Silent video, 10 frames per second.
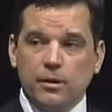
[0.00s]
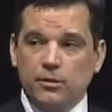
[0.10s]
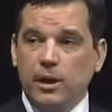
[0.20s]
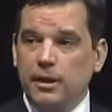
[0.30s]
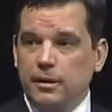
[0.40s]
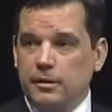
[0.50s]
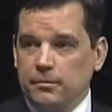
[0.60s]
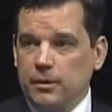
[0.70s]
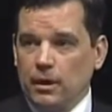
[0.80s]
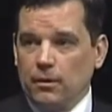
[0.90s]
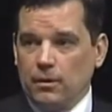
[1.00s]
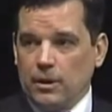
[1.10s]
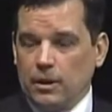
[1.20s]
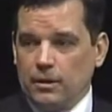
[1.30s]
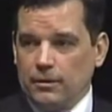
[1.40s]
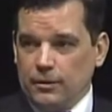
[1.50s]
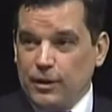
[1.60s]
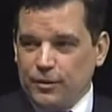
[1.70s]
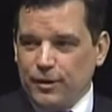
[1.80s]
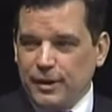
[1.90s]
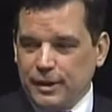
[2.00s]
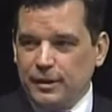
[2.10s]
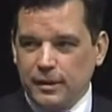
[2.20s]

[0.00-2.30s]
address literacy,